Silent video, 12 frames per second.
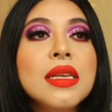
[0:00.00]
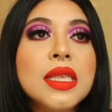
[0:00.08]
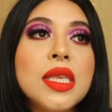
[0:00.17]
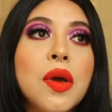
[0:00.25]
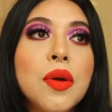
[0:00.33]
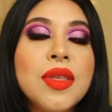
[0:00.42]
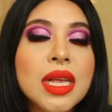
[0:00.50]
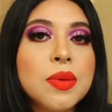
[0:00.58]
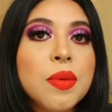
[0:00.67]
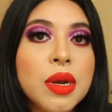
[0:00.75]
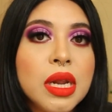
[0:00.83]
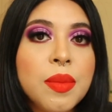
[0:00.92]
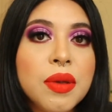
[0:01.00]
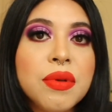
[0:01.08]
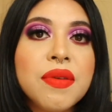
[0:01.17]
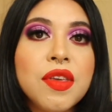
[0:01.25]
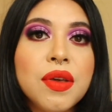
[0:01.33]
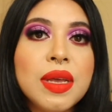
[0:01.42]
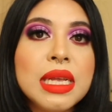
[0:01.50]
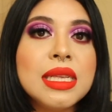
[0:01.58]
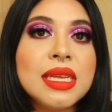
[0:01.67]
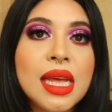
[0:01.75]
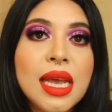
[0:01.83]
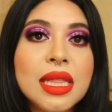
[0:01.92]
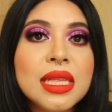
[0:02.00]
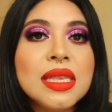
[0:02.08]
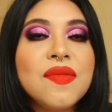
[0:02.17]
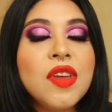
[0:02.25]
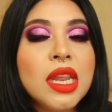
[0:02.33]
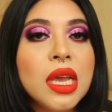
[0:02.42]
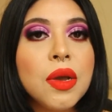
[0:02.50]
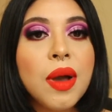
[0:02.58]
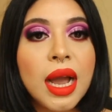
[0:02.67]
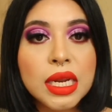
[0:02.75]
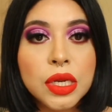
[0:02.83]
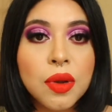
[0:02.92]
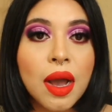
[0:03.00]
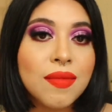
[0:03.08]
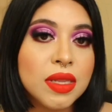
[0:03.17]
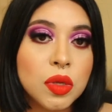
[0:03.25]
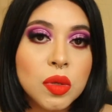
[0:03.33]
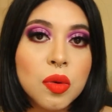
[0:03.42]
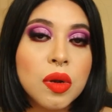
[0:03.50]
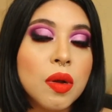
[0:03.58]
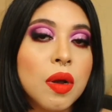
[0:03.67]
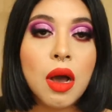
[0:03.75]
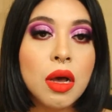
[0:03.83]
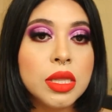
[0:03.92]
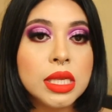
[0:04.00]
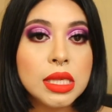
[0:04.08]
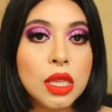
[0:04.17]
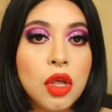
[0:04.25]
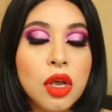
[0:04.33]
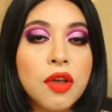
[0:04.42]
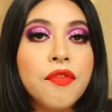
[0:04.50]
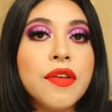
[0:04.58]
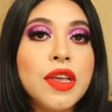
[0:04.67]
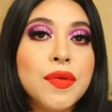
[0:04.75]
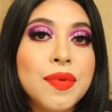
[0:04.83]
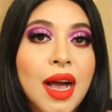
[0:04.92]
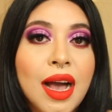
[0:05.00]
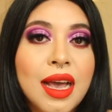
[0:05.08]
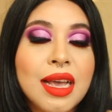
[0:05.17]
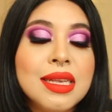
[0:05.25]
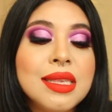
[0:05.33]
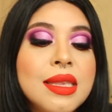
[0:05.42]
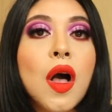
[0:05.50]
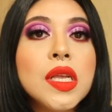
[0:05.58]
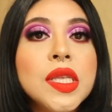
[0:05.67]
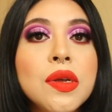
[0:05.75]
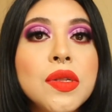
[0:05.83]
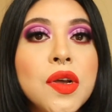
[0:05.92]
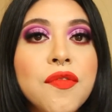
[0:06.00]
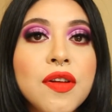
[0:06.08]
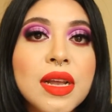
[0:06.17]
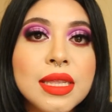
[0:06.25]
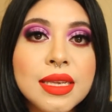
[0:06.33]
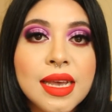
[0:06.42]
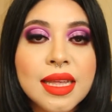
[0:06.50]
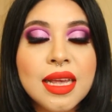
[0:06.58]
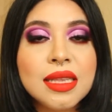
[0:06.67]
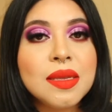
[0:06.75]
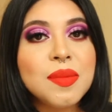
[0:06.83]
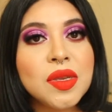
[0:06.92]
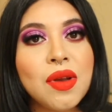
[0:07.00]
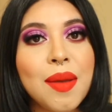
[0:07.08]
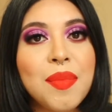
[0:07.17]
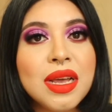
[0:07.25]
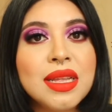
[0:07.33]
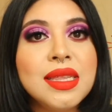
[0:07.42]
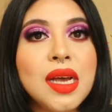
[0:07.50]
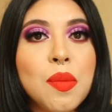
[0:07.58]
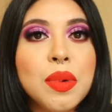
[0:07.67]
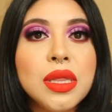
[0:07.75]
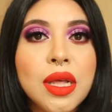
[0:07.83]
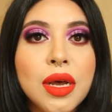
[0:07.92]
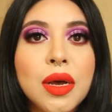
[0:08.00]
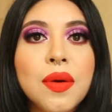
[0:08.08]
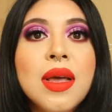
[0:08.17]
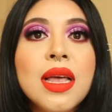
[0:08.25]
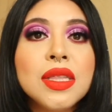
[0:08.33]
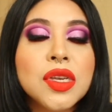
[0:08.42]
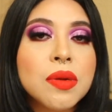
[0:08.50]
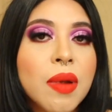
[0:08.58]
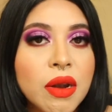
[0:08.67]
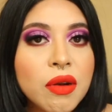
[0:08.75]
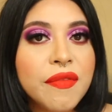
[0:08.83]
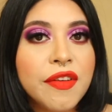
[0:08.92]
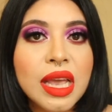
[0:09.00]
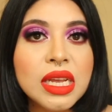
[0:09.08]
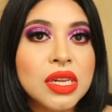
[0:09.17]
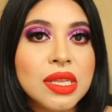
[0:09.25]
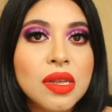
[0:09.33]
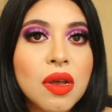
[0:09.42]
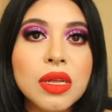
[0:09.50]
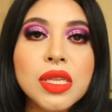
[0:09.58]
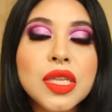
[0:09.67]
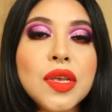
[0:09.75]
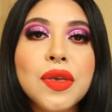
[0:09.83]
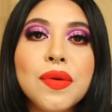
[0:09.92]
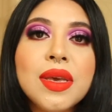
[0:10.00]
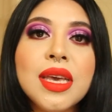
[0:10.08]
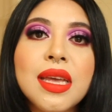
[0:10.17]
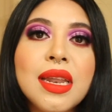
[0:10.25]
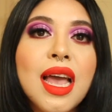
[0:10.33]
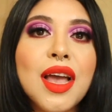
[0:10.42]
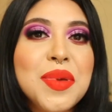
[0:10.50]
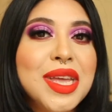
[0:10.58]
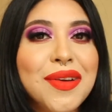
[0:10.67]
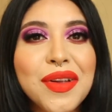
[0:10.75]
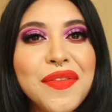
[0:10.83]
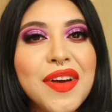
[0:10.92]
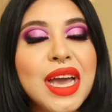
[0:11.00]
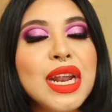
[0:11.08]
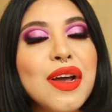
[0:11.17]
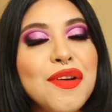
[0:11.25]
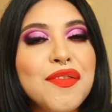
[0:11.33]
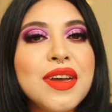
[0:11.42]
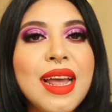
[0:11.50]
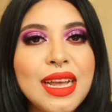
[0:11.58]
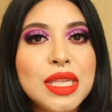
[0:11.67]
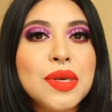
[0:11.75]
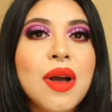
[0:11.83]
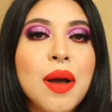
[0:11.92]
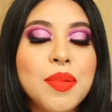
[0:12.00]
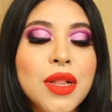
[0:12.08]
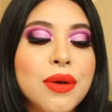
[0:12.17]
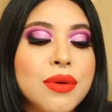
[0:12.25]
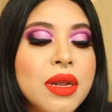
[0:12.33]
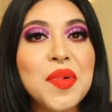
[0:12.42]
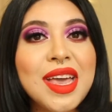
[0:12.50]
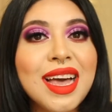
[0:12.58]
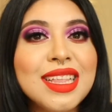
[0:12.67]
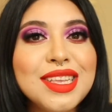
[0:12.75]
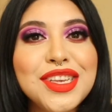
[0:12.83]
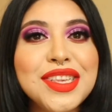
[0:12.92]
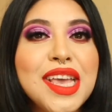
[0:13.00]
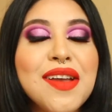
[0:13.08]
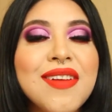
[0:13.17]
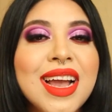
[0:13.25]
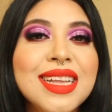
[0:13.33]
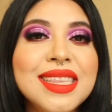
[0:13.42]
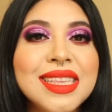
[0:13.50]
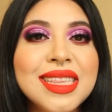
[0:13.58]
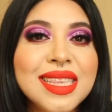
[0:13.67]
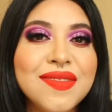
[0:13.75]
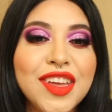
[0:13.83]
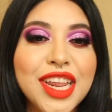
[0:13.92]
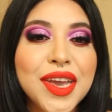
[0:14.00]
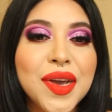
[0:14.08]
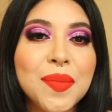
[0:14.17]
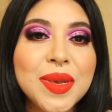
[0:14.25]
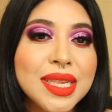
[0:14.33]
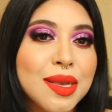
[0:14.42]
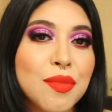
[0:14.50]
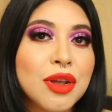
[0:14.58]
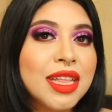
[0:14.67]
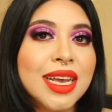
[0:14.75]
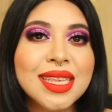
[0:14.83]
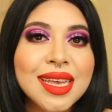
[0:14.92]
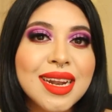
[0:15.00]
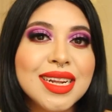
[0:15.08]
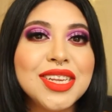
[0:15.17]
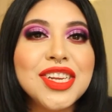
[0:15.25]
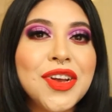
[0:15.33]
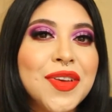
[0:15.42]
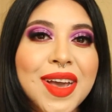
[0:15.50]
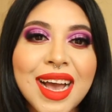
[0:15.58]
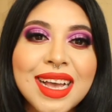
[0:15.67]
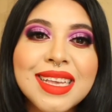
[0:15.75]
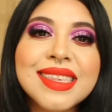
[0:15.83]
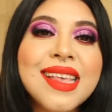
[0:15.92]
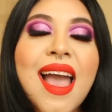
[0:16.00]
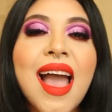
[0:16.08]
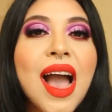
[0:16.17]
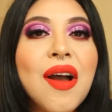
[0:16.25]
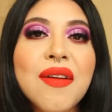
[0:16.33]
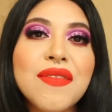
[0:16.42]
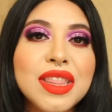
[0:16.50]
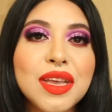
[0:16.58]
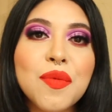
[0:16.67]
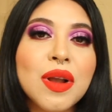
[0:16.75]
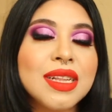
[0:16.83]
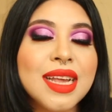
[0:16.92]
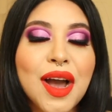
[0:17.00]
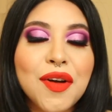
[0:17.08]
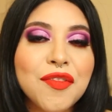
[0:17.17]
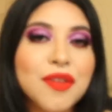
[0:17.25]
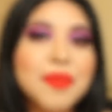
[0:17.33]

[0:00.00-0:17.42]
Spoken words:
So that's what we're going to be reviewing today in this video. I do have a tutorial on this look for you guys. Also, don't forget to hit that subscribe button down below. Turn my notifications on so you can be notified of when I do upload. But yeah, let's just get right into this video because I'm really excited to show you guys how everything worked out for